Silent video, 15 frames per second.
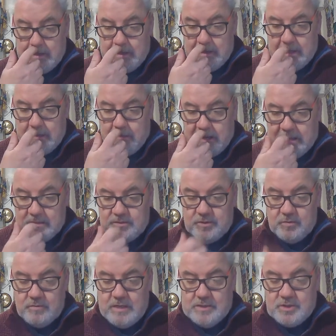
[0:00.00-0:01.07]
He went
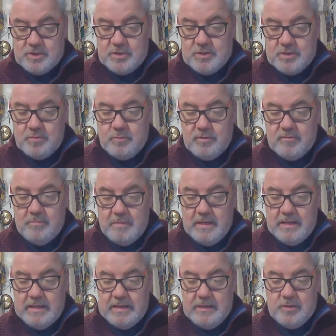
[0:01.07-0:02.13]
to register with
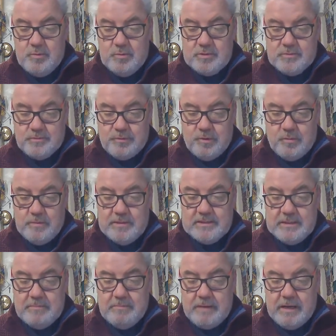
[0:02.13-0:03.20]
Mary, who was
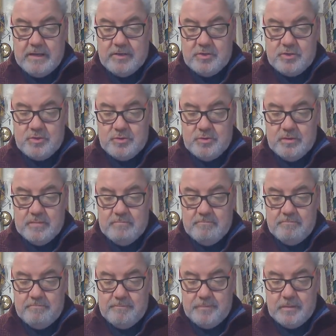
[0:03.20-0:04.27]
promised in marriage to him.
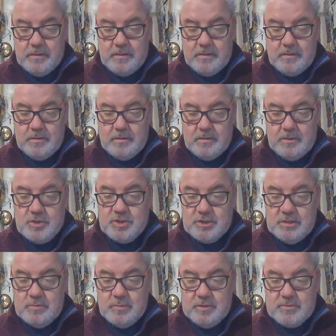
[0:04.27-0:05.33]

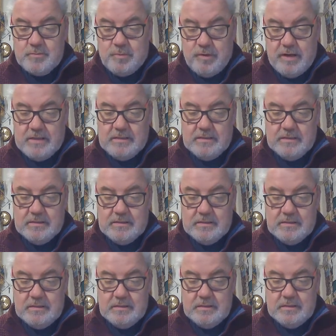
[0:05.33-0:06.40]
She was pregnant.
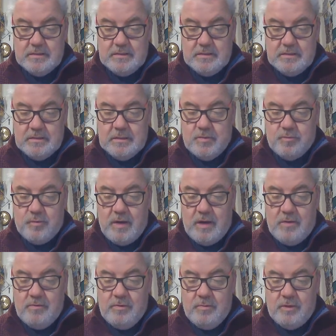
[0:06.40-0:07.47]
And
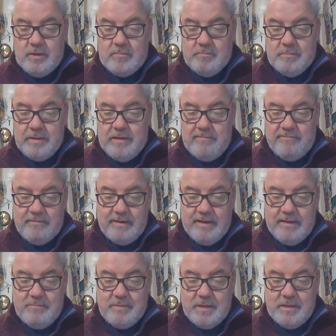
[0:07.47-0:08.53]
while they were in
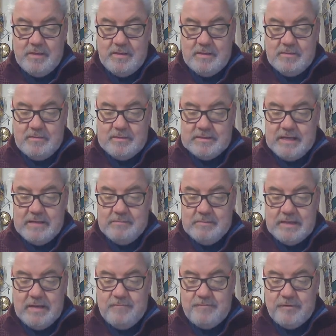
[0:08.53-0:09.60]
Bethlehem, the time
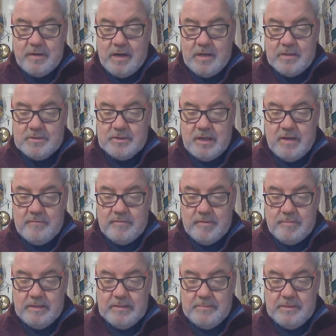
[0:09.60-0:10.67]
came for her to have her
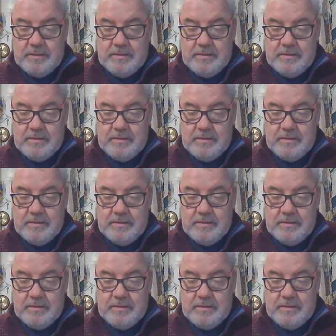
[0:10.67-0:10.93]
baby.